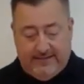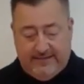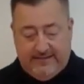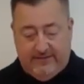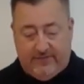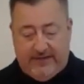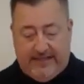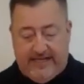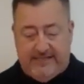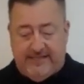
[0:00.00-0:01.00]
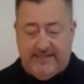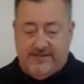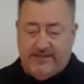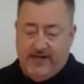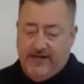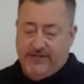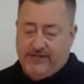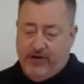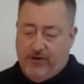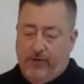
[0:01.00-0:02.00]
different lenses.
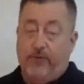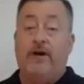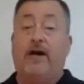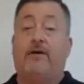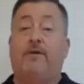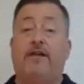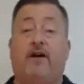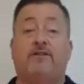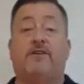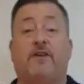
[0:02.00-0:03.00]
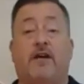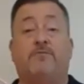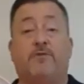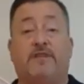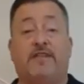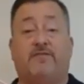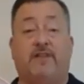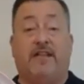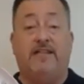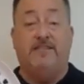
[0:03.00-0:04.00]
So it also comes with
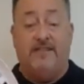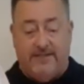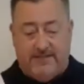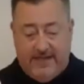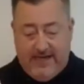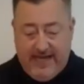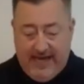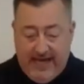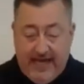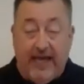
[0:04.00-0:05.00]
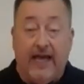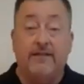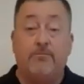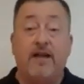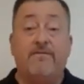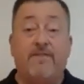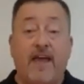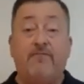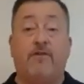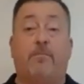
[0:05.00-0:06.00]
different lenses. And my
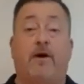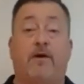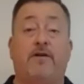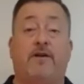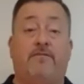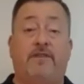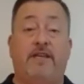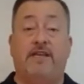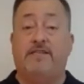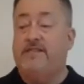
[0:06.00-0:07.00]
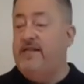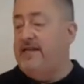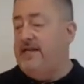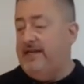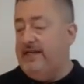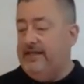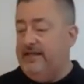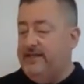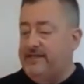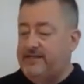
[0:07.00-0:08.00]
favorite part of this
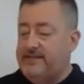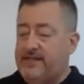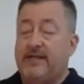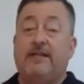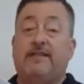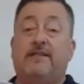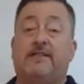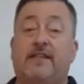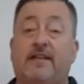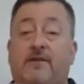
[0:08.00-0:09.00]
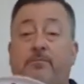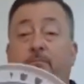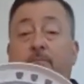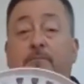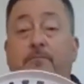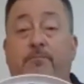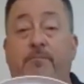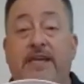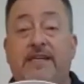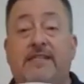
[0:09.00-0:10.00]
is this little
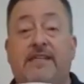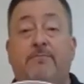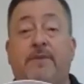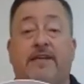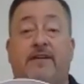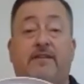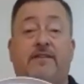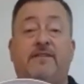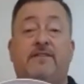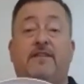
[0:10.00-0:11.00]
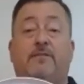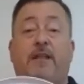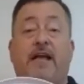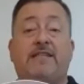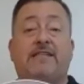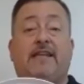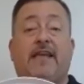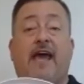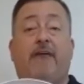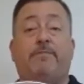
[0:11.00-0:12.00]
piece in the middle, this little plastic
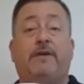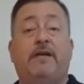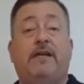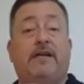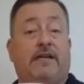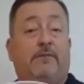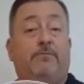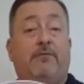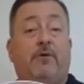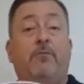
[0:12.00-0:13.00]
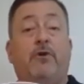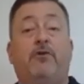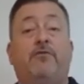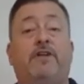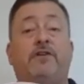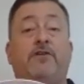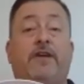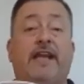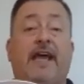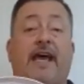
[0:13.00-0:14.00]
cap can be removed, and you
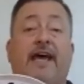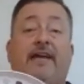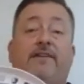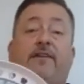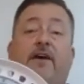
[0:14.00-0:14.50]
can add